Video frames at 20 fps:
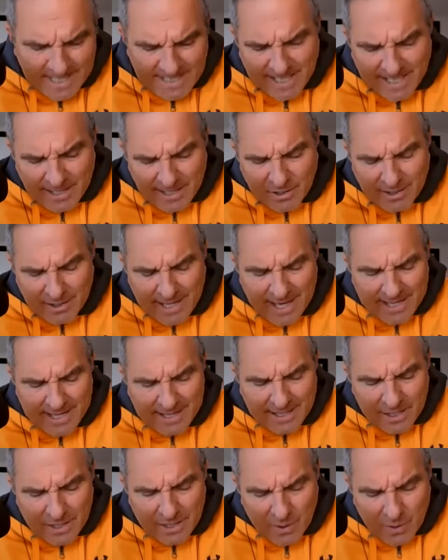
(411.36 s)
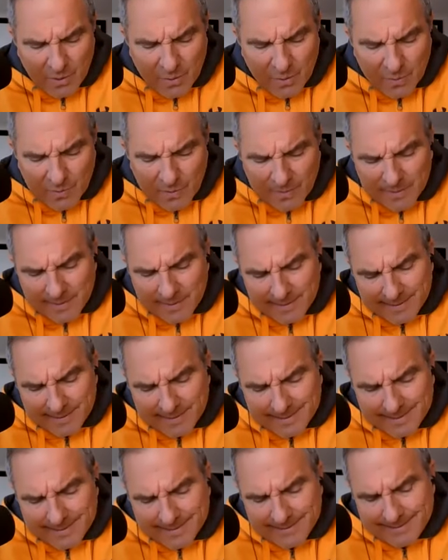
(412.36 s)
I look at it,
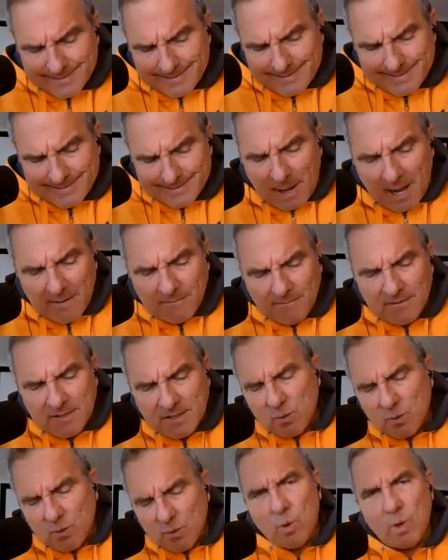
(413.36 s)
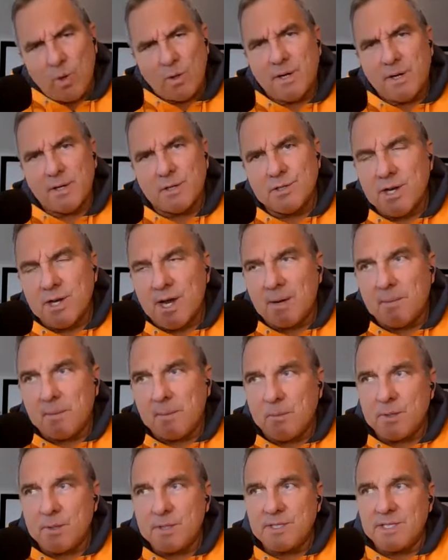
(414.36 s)
the offensive coordinator job at
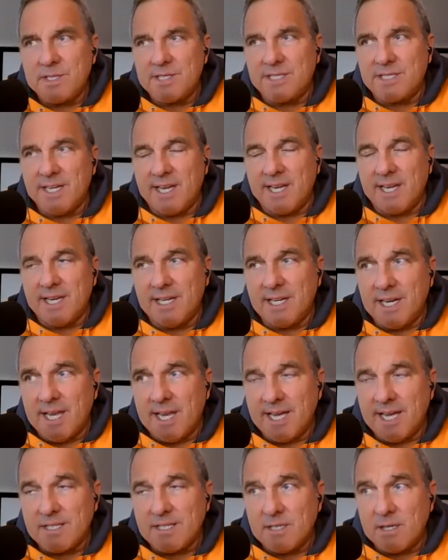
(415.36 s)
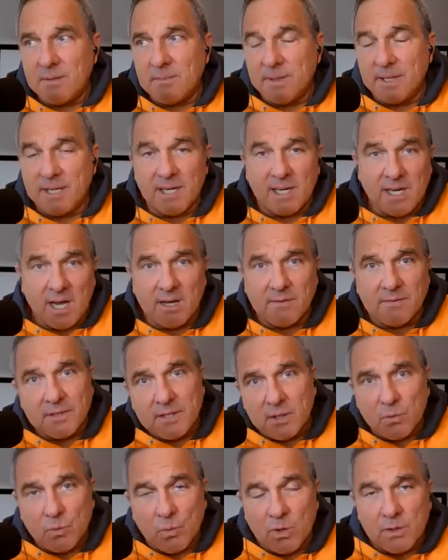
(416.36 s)
Boise State has been a
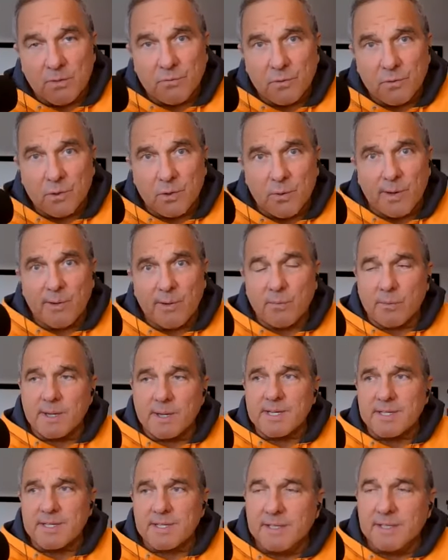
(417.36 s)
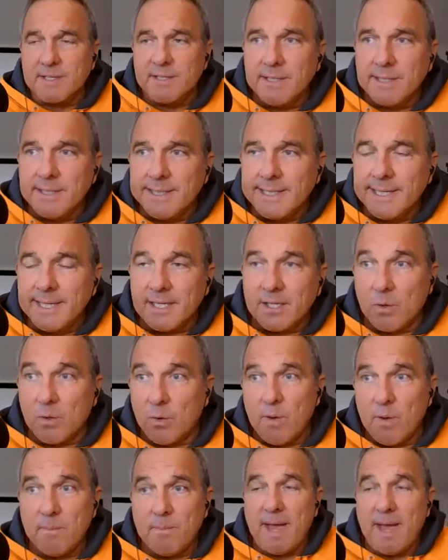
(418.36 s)
coveted one for great reason,
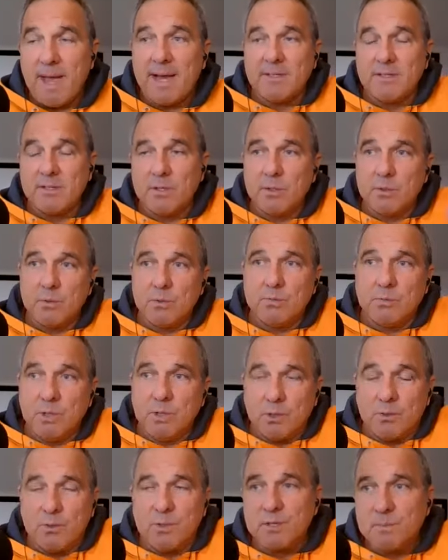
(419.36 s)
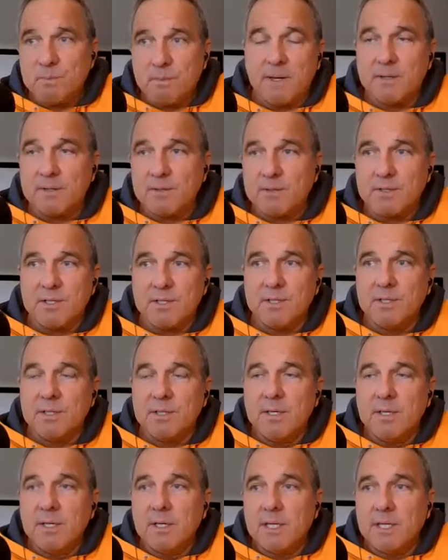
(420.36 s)
going back to, Chris Peterson
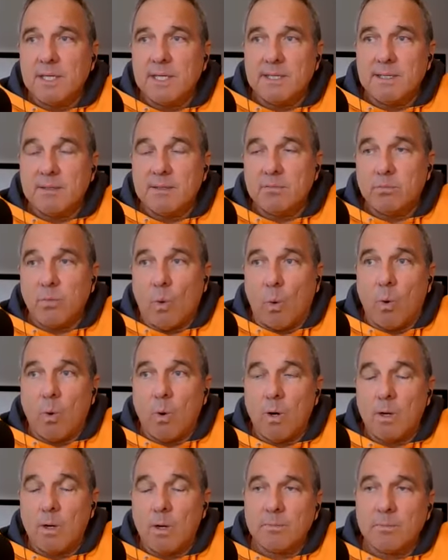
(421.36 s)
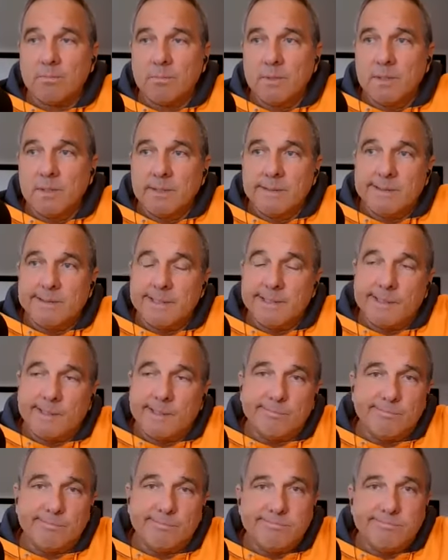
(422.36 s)
or
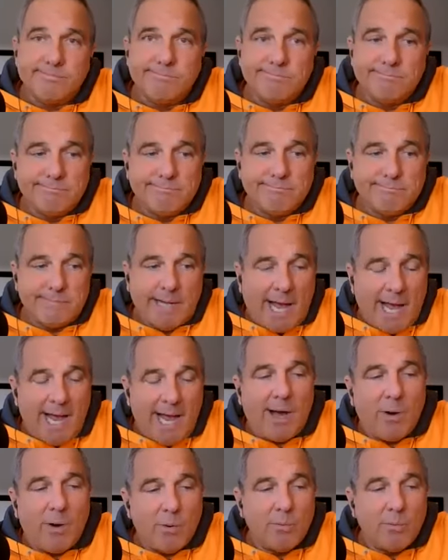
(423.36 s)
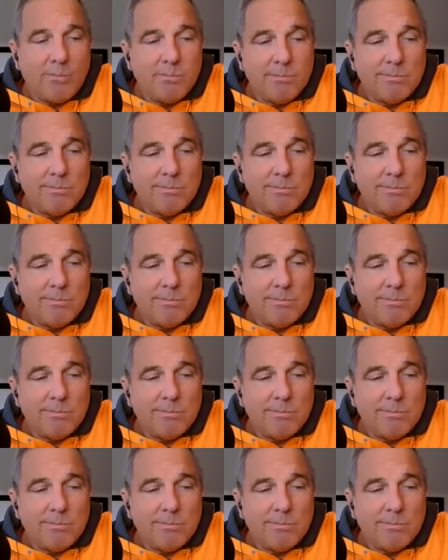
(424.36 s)
how